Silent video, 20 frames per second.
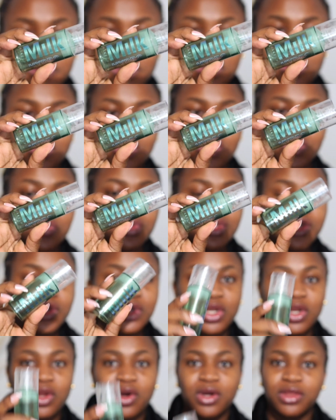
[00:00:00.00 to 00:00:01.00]
because you want to
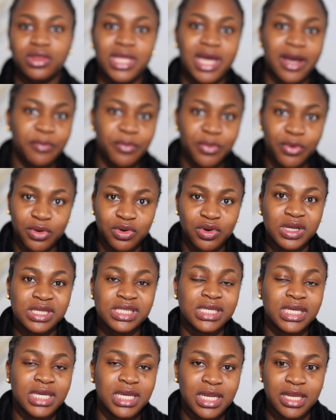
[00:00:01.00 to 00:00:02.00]
lock that
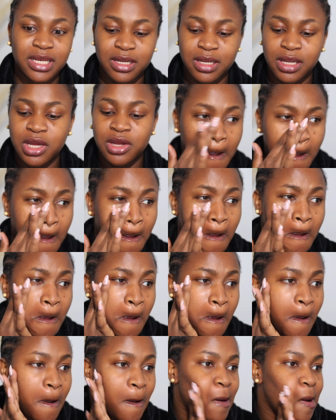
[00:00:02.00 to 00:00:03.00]
product in for
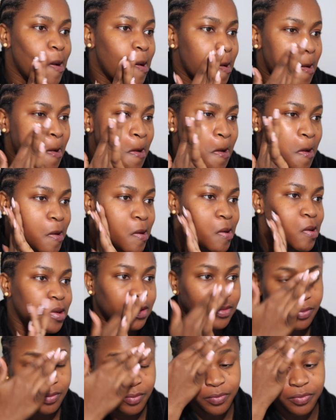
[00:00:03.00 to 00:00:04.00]
as long as you're
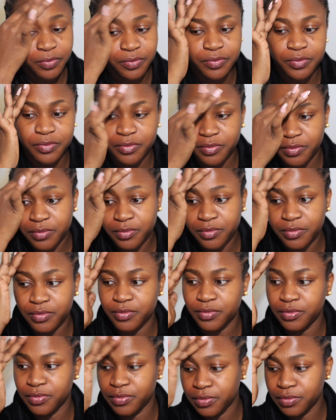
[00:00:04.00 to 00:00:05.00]
going to be needing the
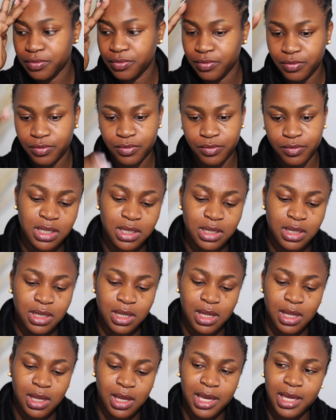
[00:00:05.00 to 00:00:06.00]
makeup for.
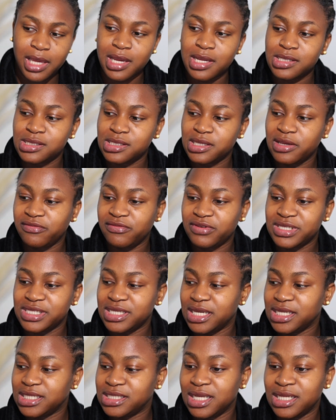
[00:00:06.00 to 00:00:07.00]
I can't
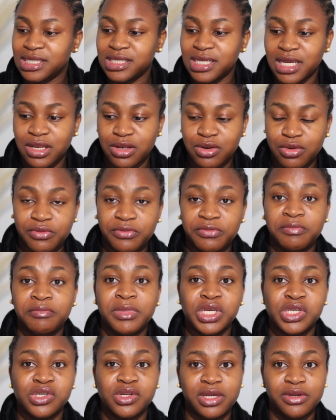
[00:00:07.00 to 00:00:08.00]
emphasize that enough.
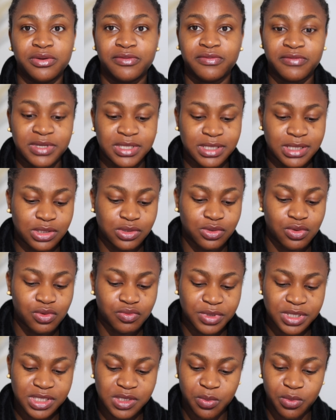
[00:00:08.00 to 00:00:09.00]
Make sure that your face is
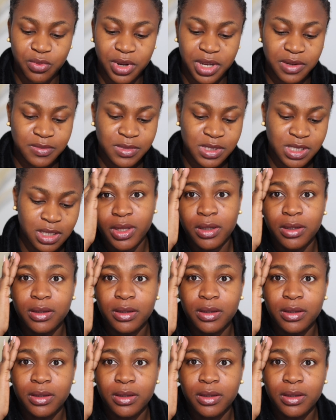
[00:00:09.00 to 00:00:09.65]
always primed.